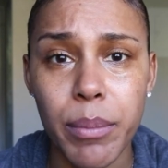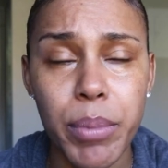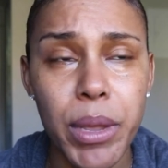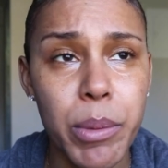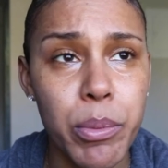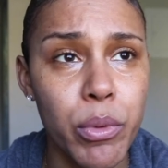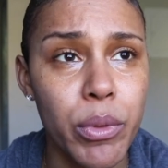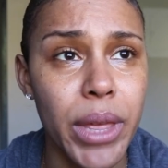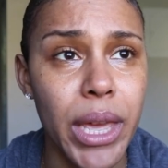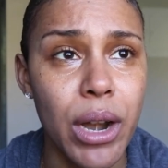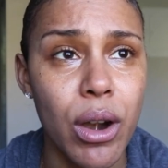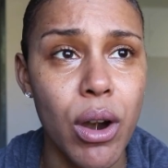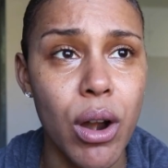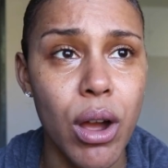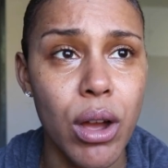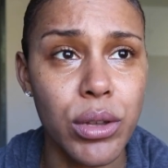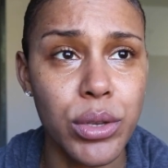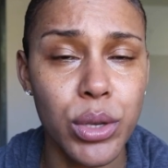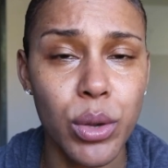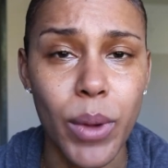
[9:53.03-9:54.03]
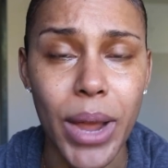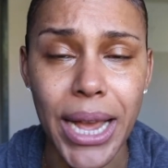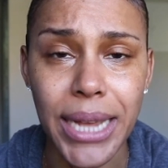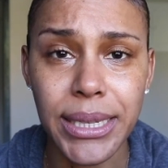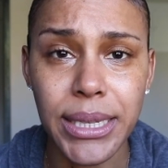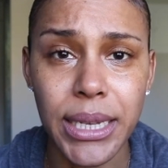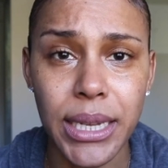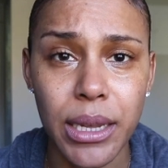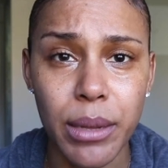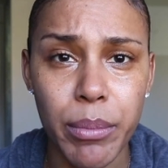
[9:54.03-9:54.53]
People that are also
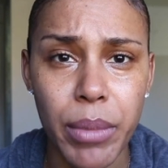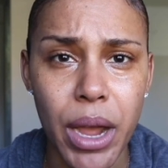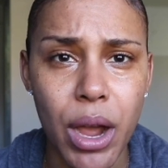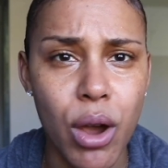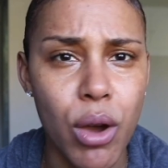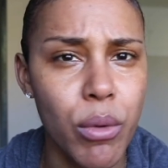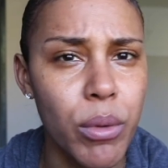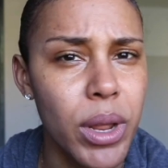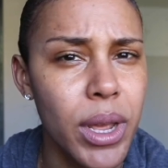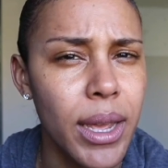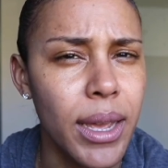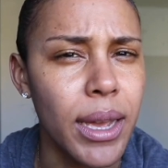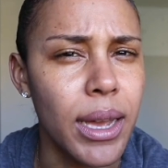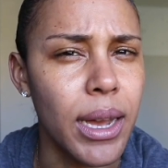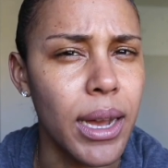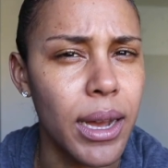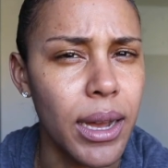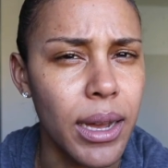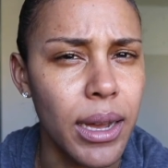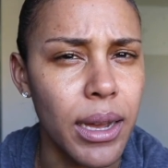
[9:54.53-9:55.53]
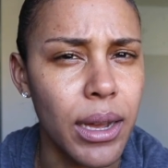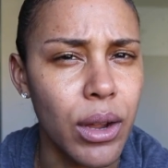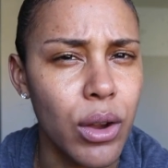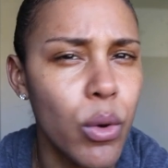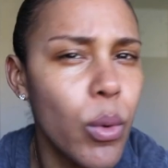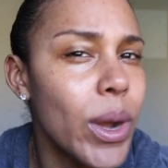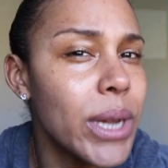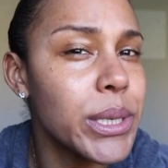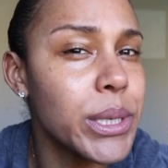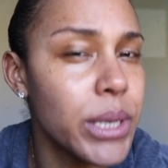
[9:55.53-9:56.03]
asking asking about
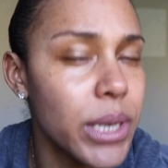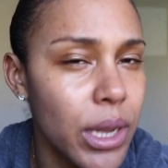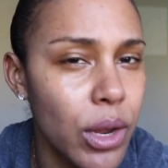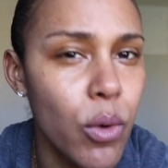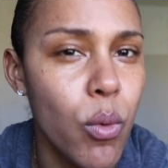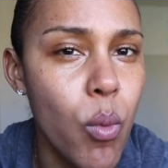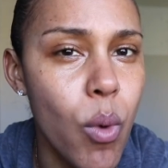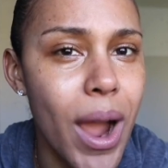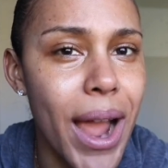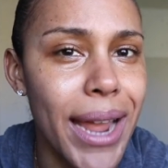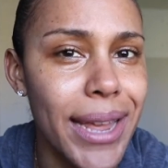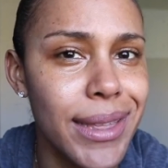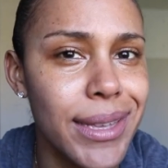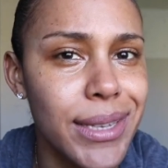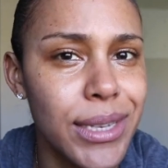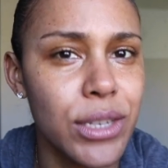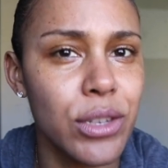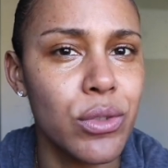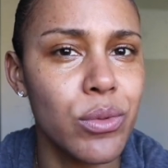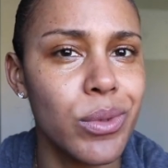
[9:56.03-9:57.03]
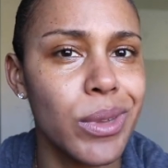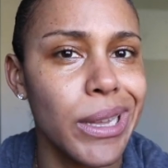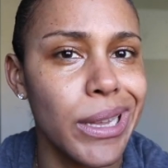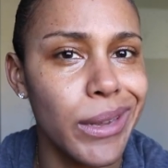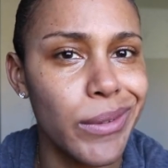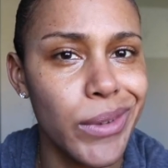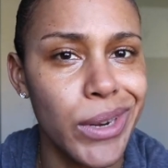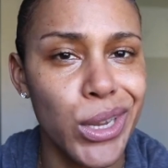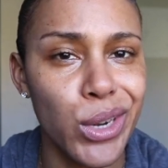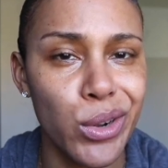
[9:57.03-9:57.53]
questioning why this is really
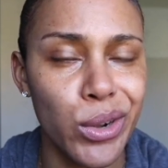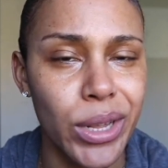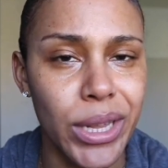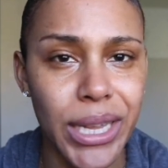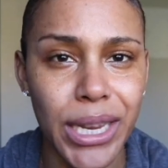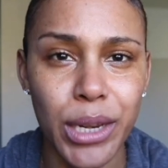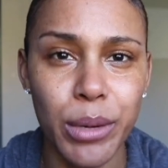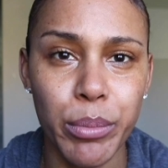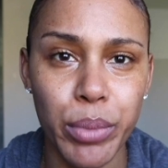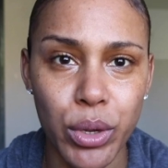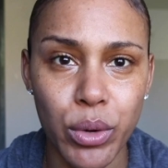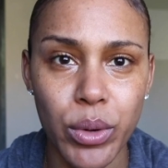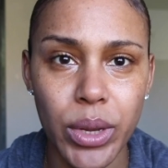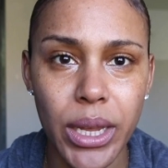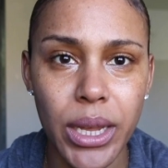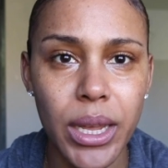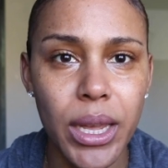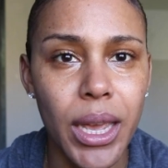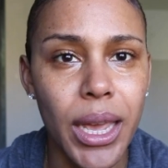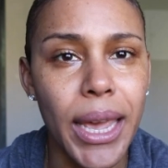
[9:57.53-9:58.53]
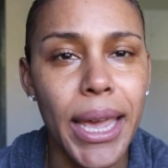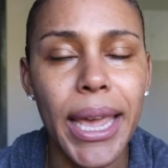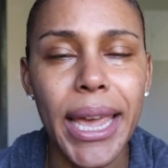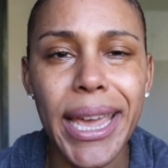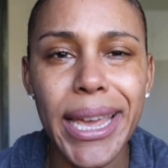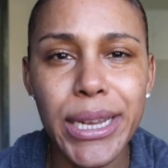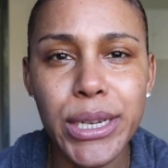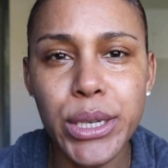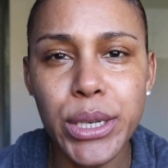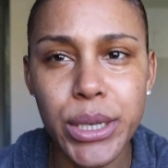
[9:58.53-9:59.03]
even under clean beauty.
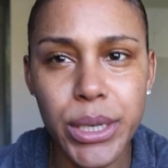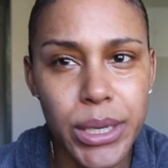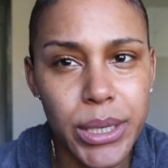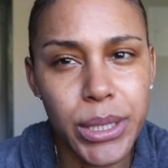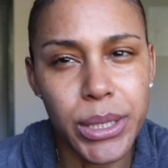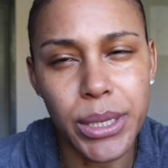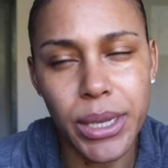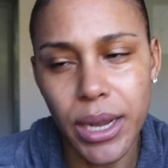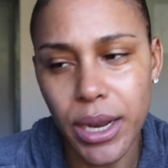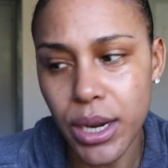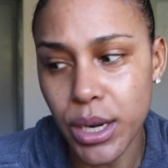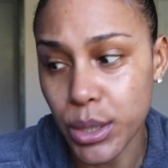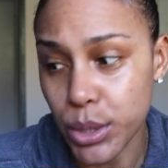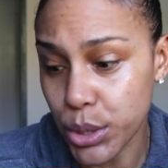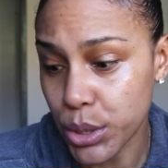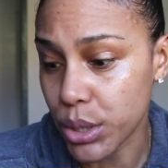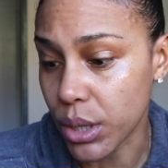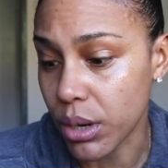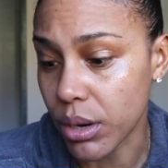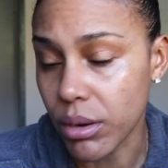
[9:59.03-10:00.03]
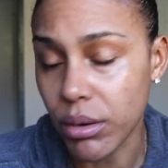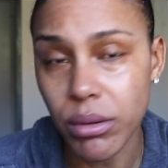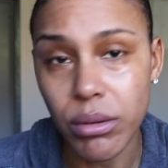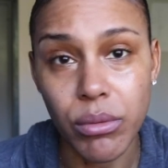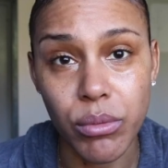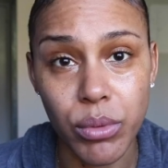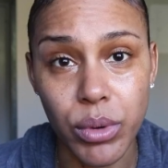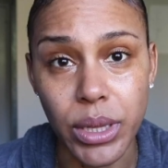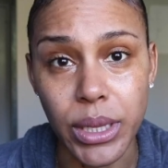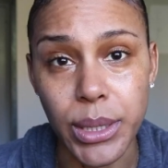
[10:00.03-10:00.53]
It's just a concern,
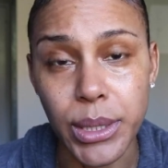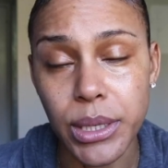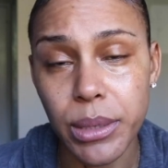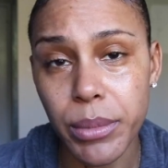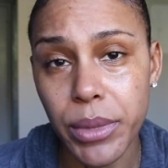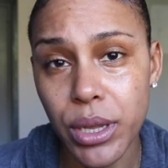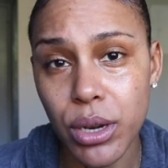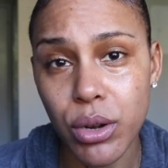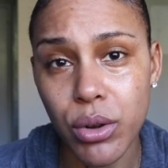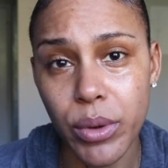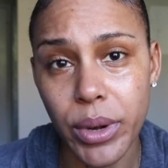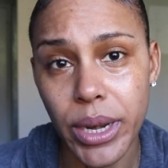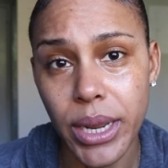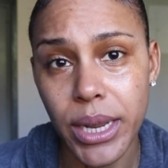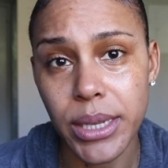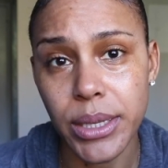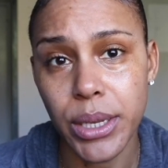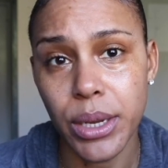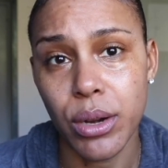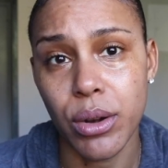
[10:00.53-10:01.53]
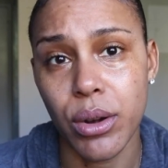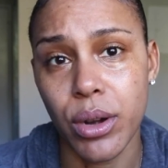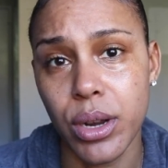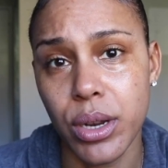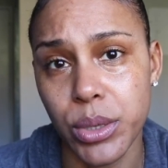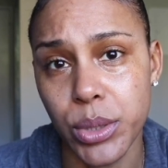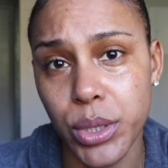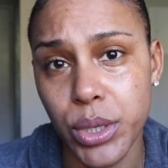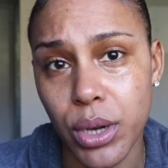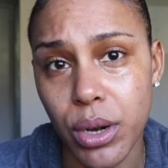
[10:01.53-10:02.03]
really. Some of the ingredients here are a
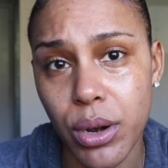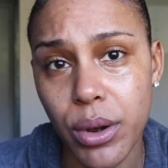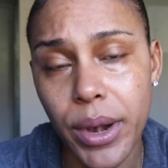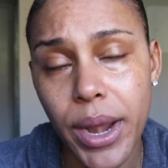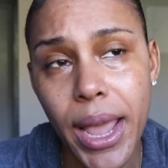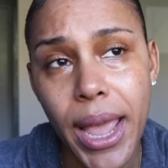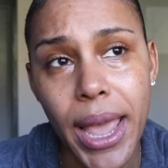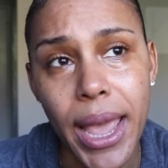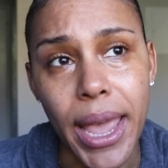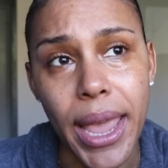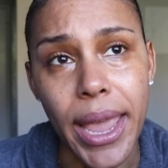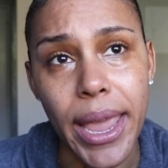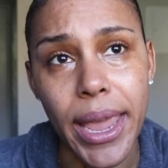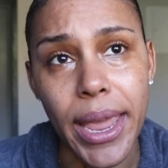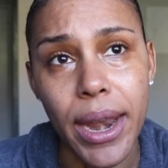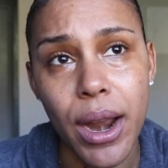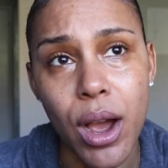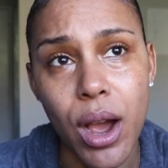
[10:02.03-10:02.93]
concern. And